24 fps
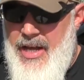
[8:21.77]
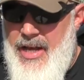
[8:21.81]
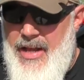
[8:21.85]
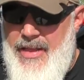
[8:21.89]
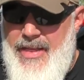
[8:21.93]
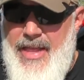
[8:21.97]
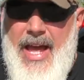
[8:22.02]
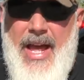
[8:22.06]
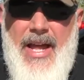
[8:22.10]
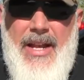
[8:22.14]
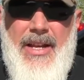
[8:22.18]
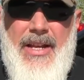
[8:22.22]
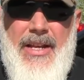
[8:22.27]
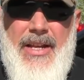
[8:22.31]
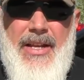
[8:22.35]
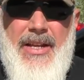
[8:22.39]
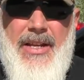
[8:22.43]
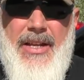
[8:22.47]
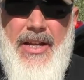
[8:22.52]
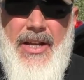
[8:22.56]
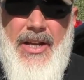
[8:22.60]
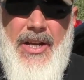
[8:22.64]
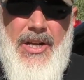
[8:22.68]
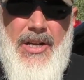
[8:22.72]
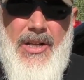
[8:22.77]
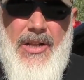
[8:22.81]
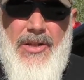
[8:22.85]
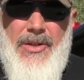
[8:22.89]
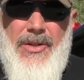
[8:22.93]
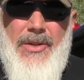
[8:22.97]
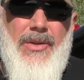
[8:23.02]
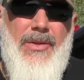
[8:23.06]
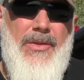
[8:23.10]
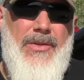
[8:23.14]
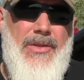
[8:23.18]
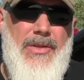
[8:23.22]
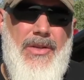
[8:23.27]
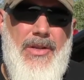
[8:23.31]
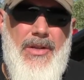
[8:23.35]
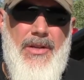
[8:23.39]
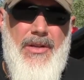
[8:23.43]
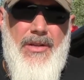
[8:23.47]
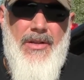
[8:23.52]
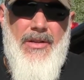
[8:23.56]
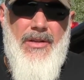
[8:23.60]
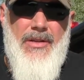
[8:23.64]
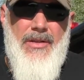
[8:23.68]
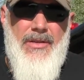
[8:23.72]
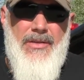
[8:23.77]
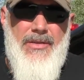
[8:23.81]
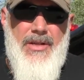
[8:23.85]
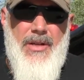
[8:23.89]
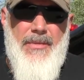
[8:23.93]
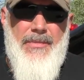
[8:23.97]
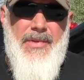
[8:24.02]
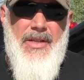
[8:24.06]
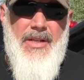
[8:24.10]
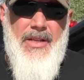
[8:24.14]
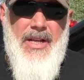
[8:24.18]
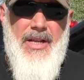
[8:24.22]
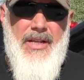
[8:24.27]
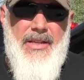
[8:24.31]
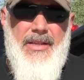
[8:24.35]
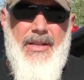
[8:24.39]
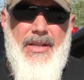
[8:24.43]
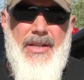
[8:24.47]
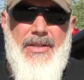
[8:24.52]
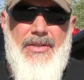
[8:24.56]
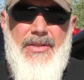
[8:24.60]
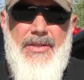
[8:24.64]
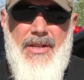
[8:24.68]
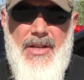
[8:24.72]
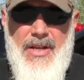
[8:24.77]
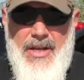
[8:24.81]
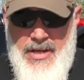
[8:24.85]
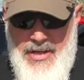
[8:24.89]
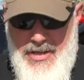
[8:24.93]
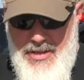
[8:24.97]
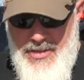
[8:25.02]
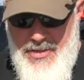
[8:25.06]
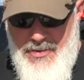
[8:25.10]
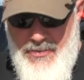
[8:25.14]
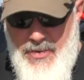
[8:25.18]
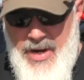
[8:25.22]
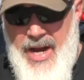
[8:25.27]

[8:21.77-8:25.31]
And that includes something like this, the